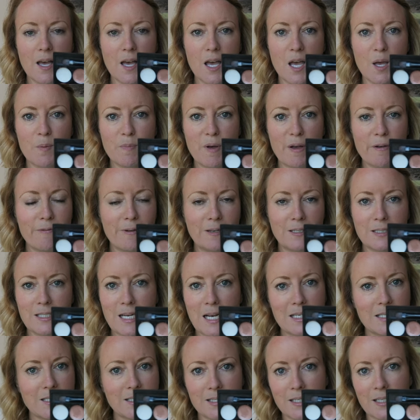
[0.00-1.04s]
Um, a
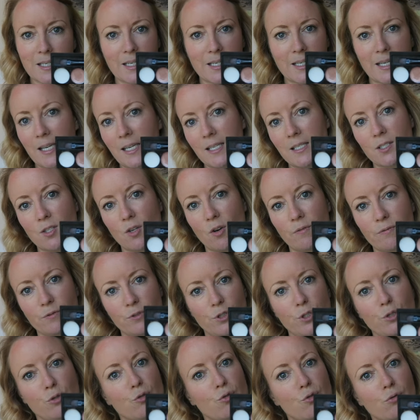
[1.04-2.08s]
fantastic kit of
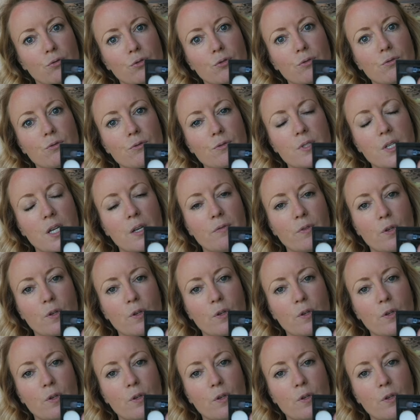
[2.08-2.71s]
neutrals.